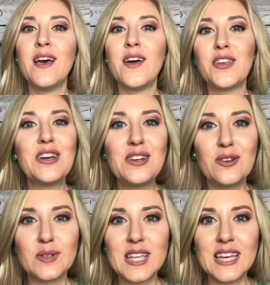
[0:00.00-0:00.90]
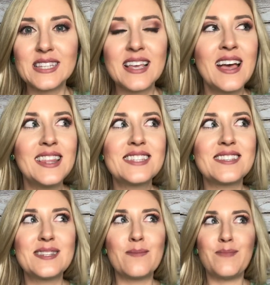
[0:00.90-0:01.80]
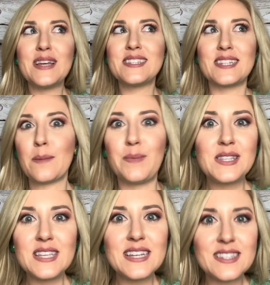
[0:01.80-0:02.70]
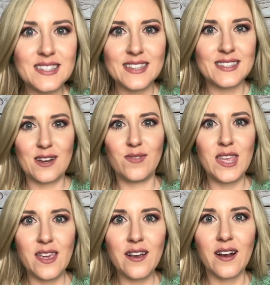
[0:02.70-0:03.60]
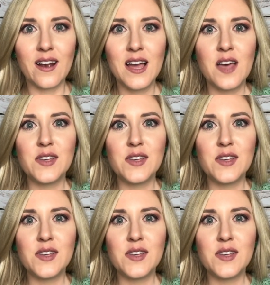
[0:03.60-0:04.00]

The good news is this is the bus- the busiest season of the year.